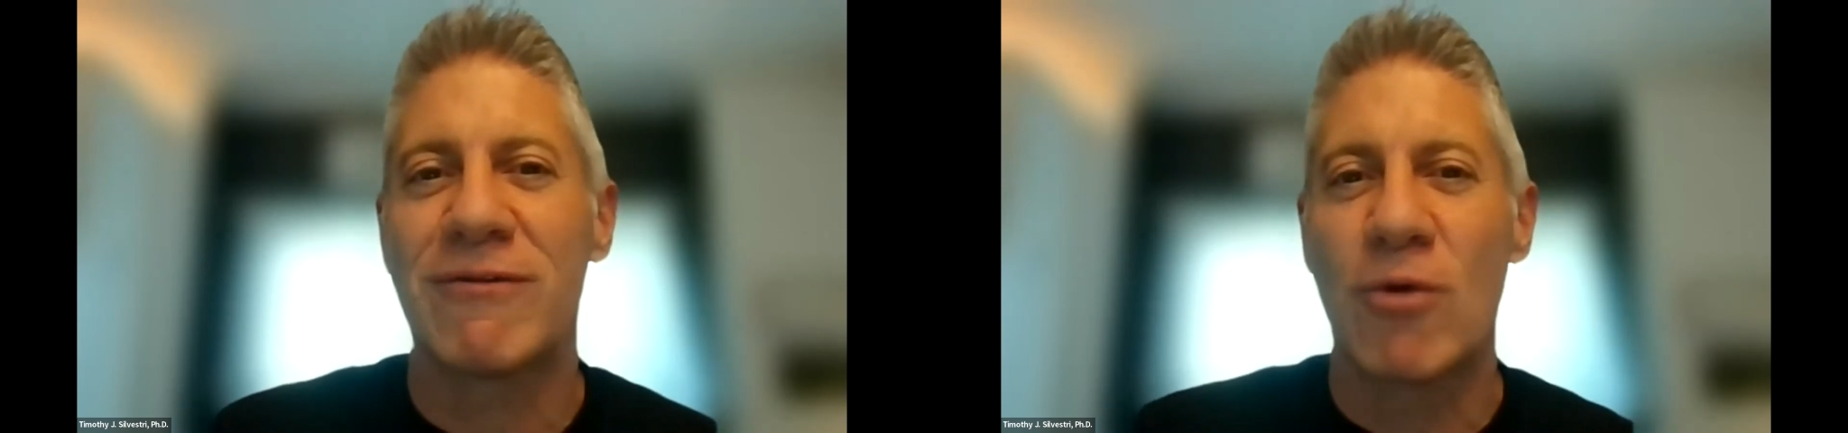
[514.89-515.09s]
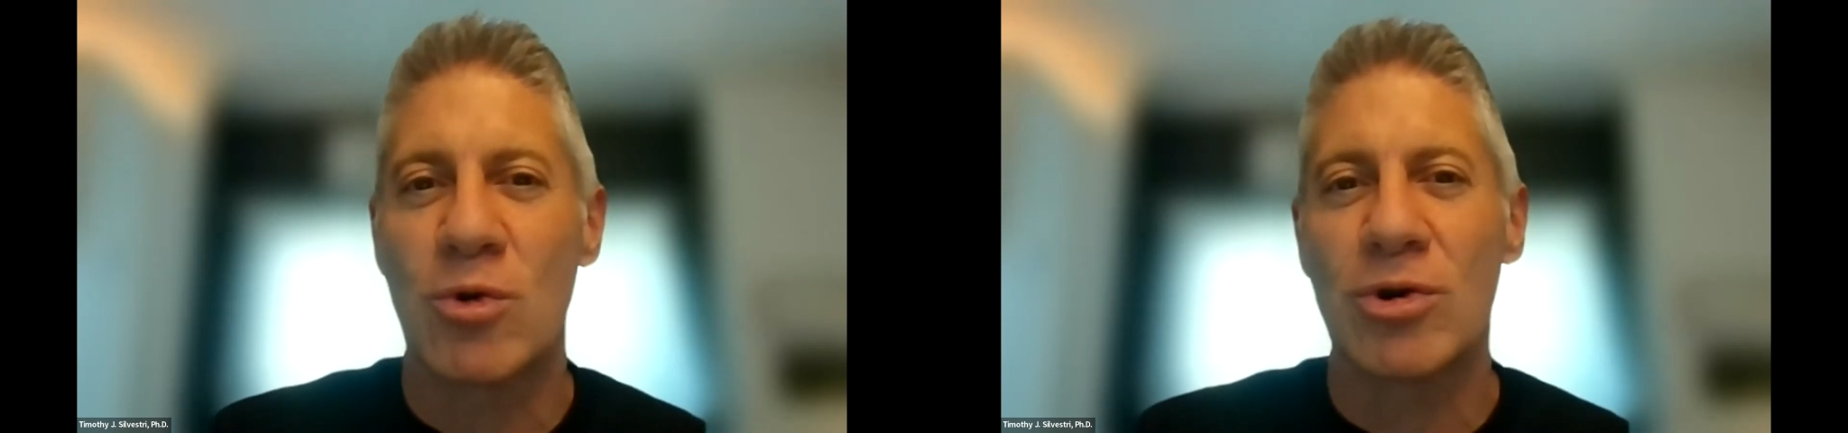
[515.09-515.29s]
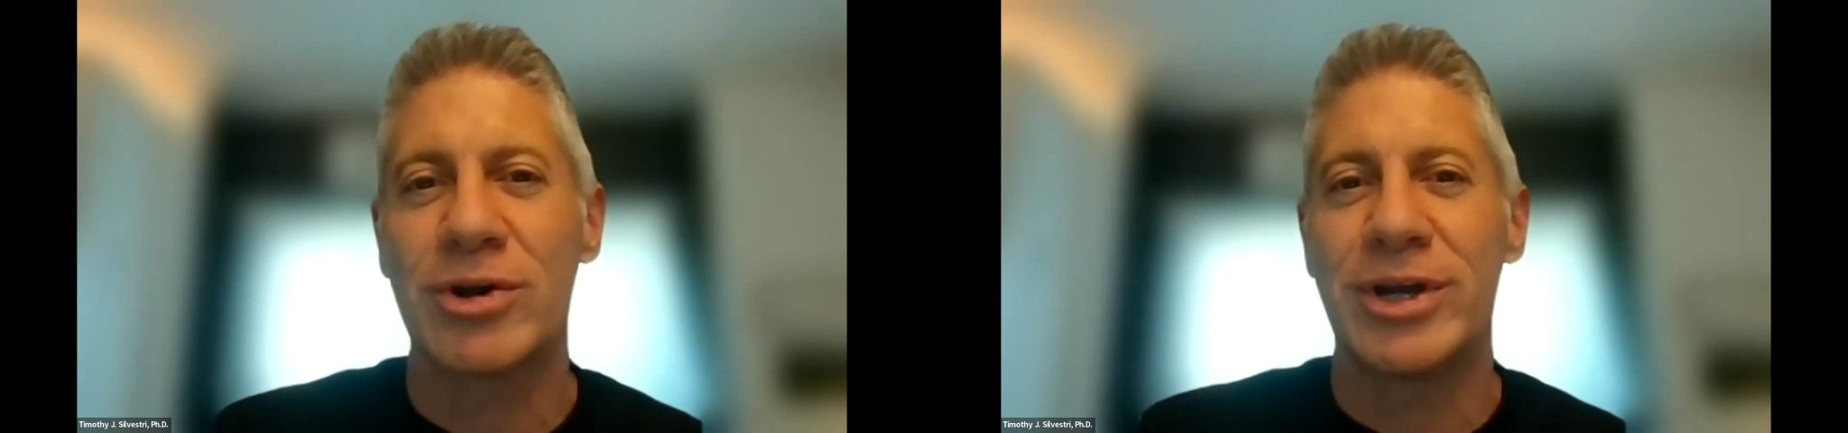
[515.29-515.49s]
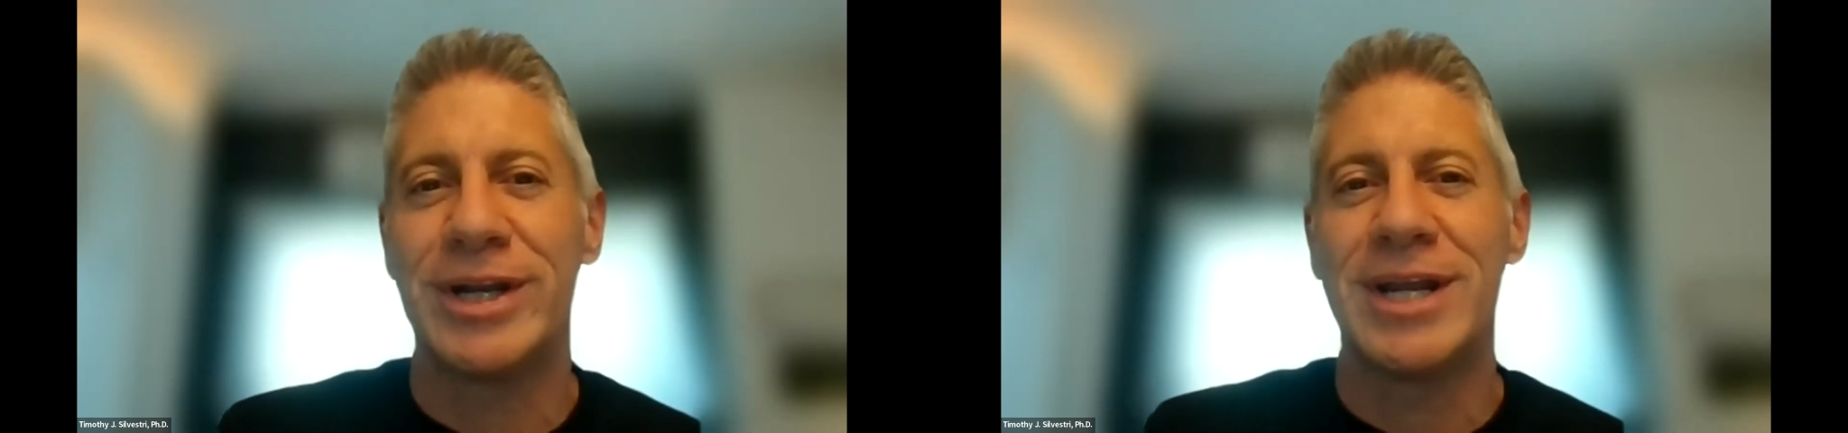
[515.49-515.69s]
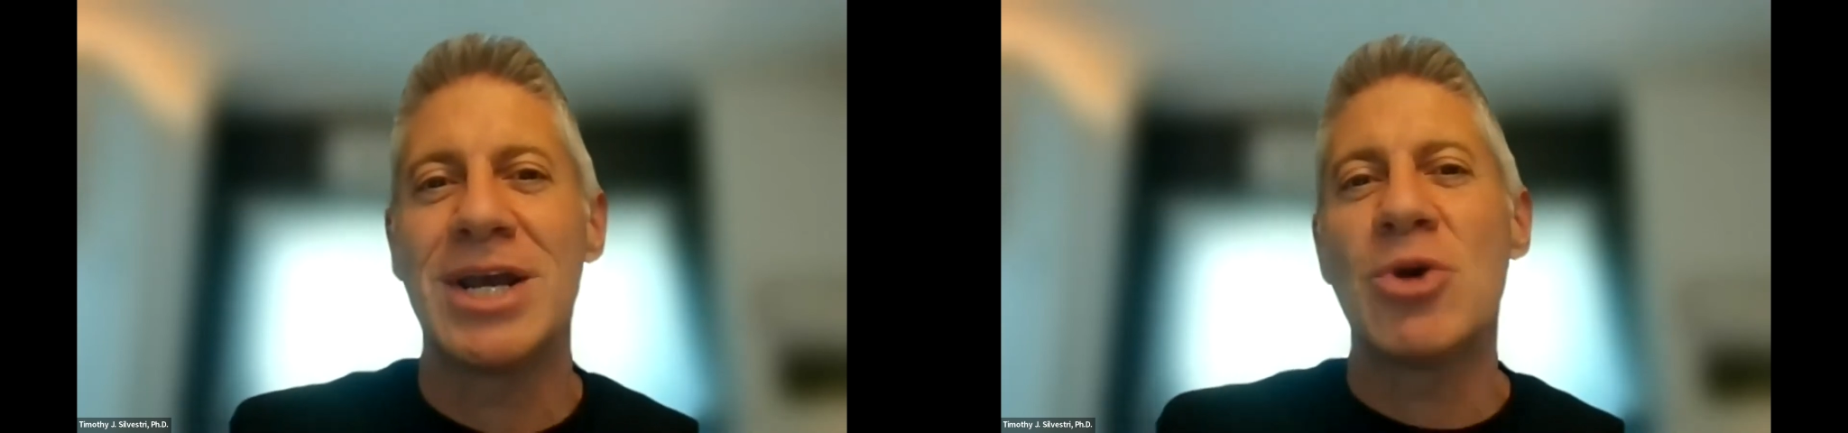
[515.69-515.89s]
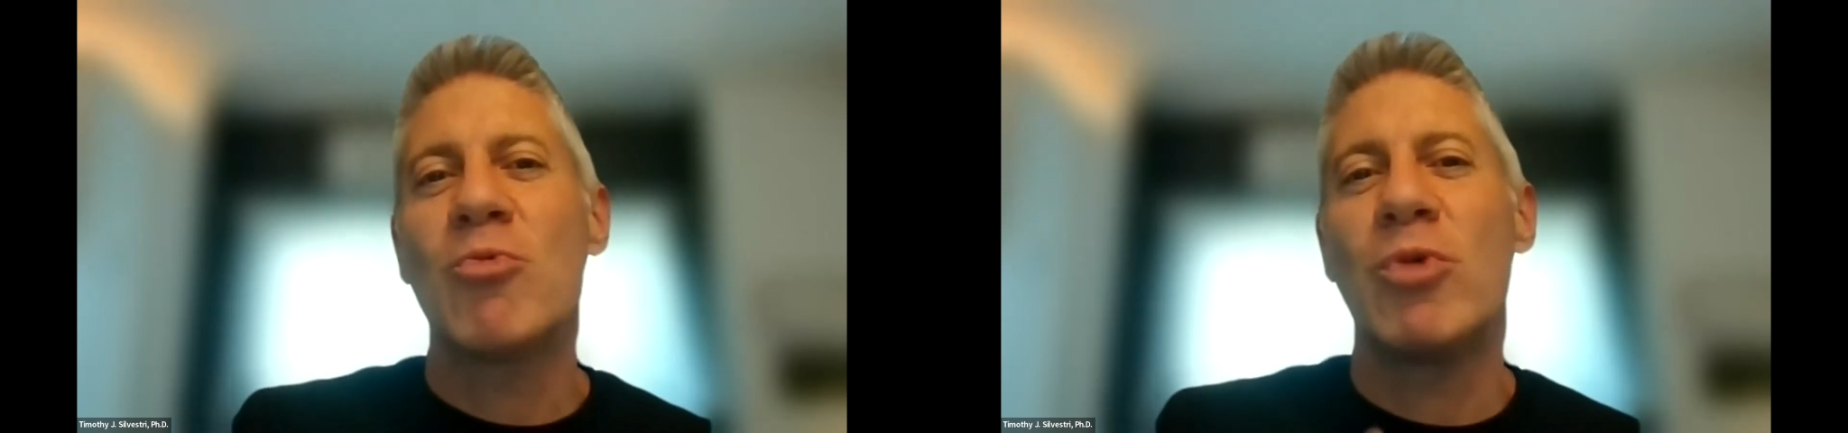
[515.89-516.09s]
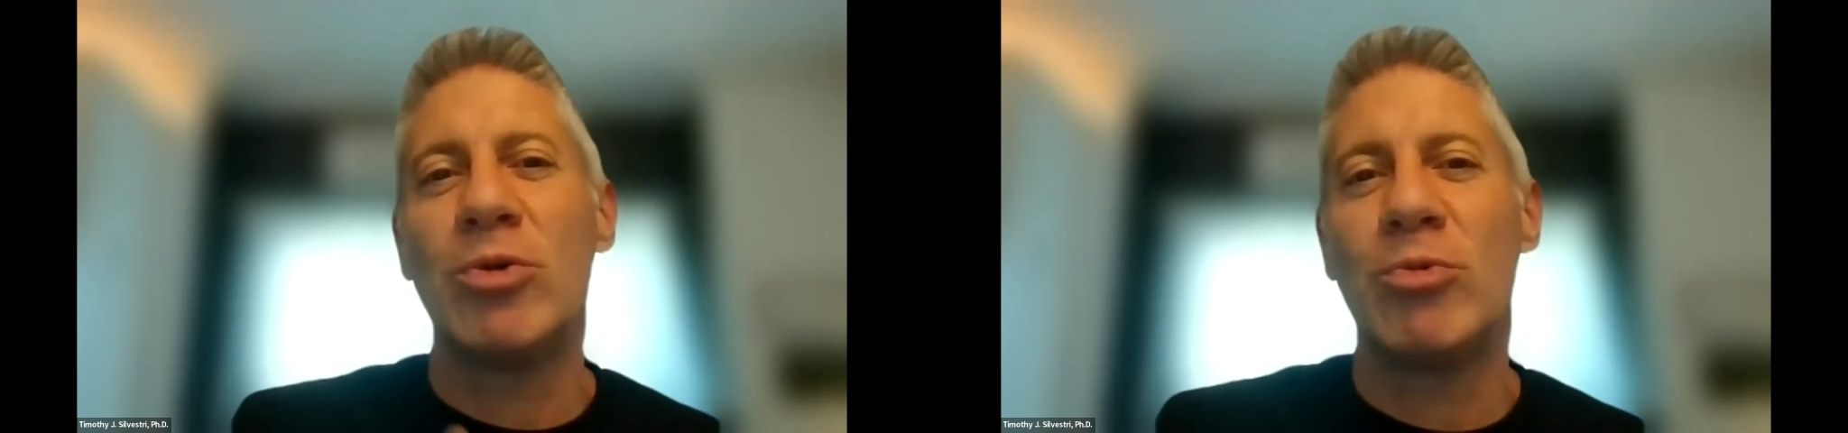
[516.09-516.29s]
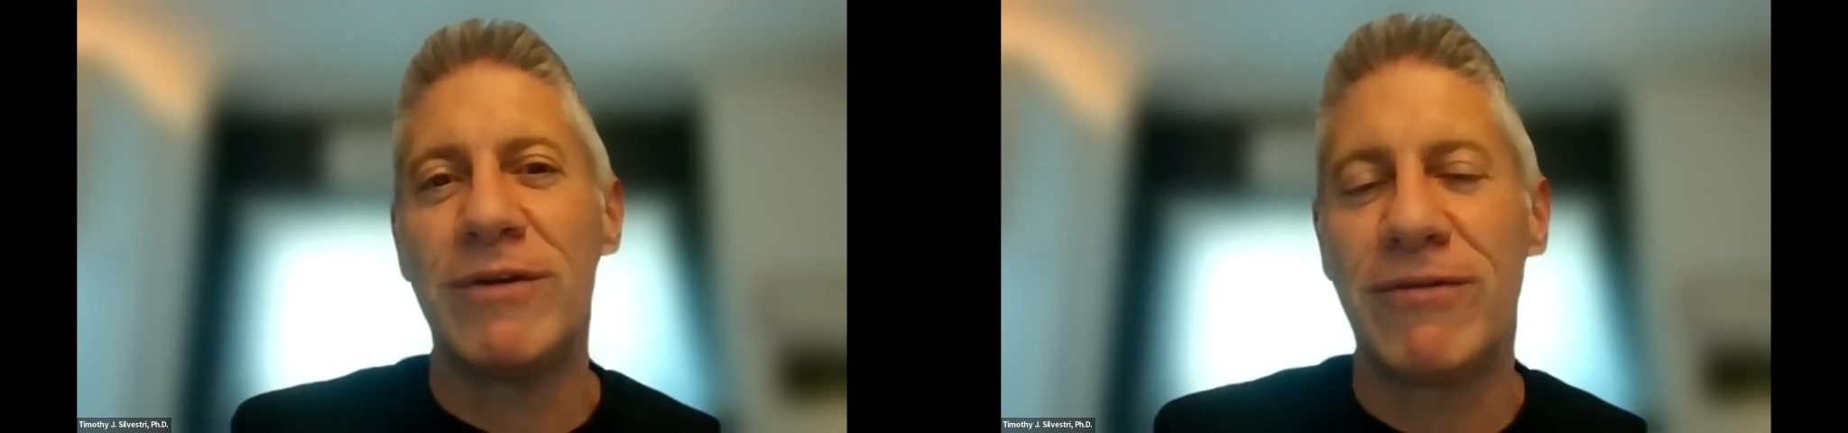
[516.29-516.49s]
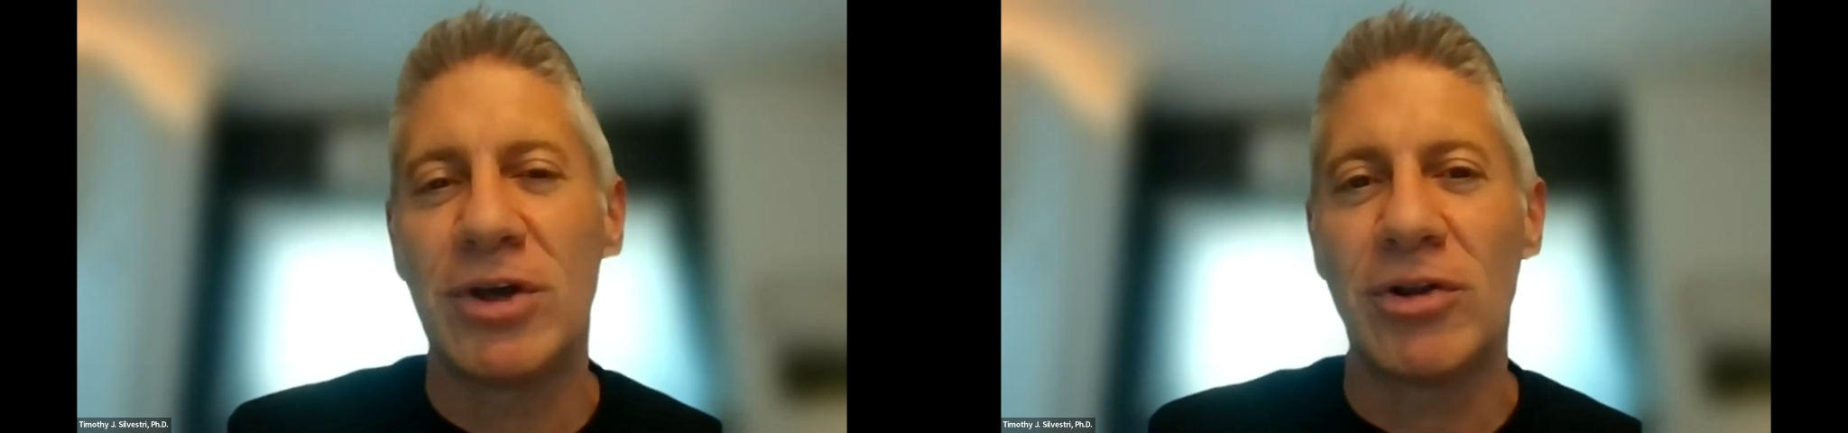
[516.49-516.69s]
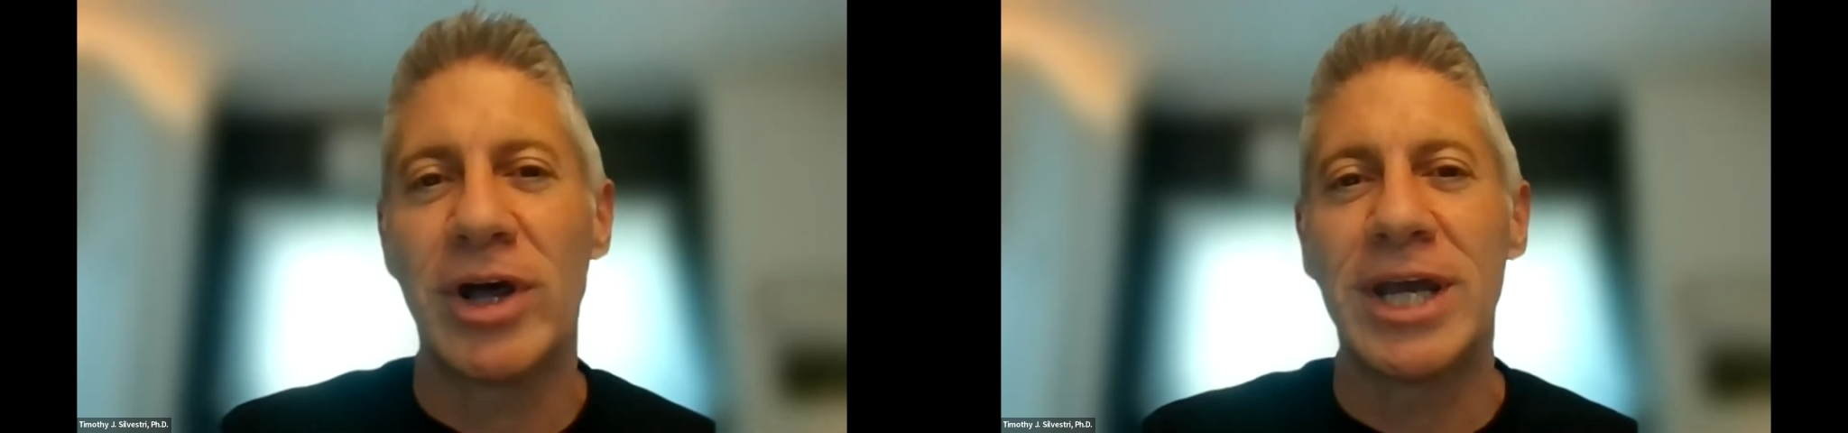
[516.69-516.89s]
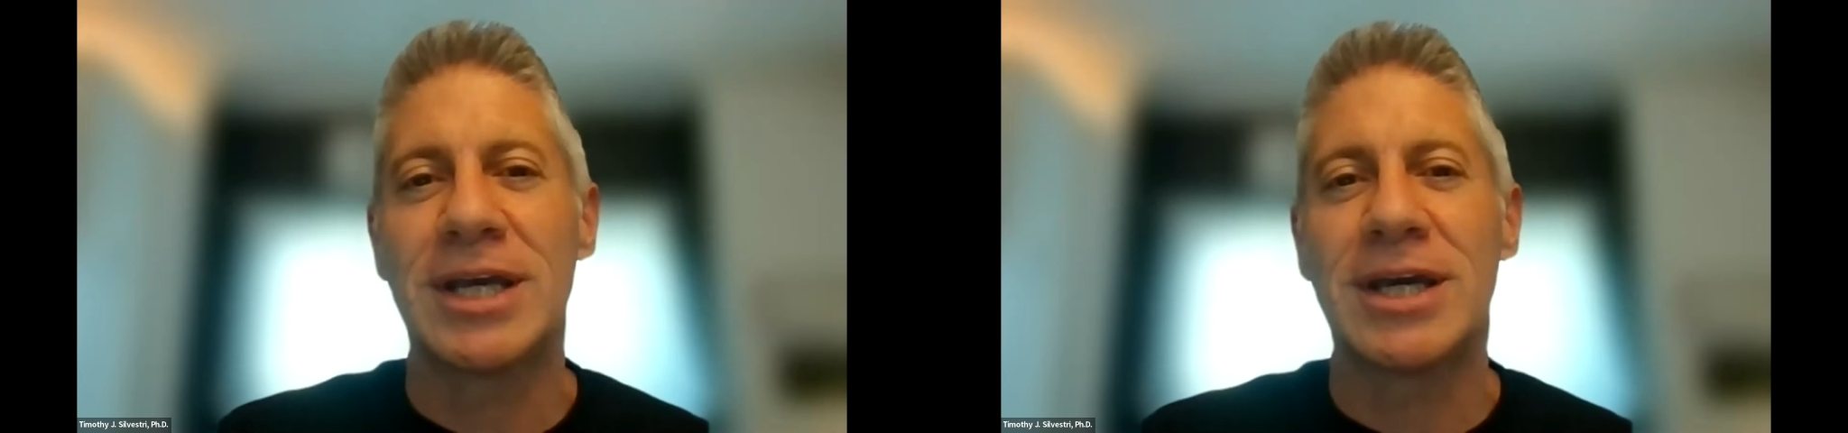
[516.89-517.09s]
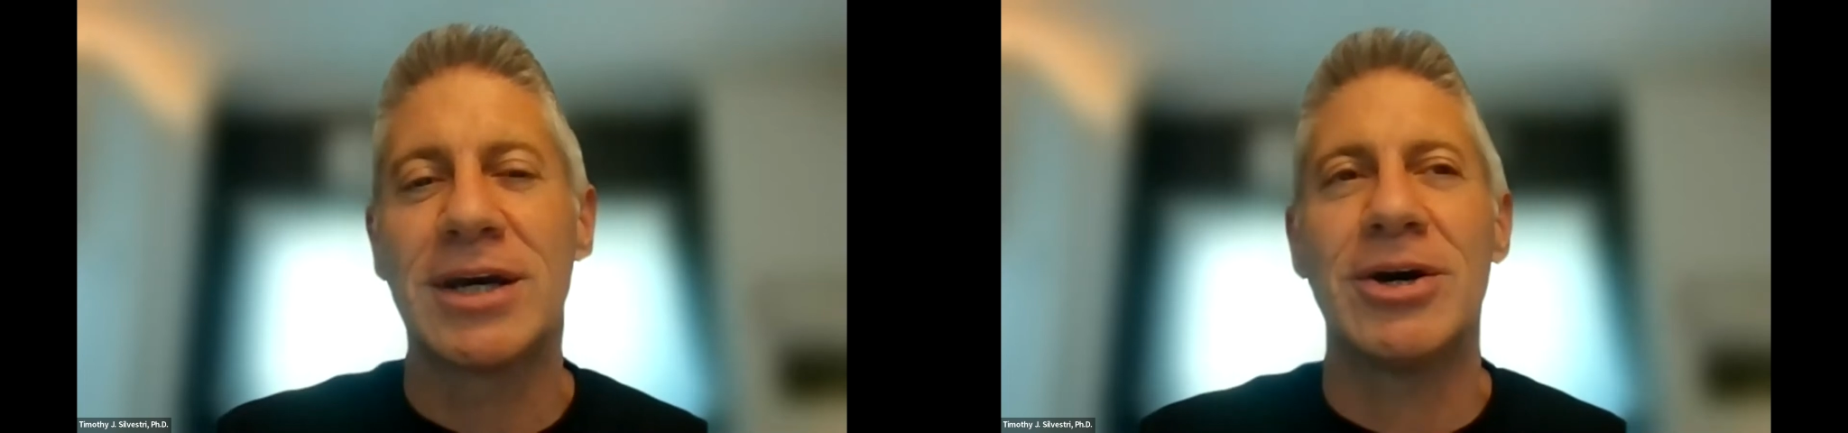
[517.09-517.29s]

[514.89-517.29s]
for and what it would feel like.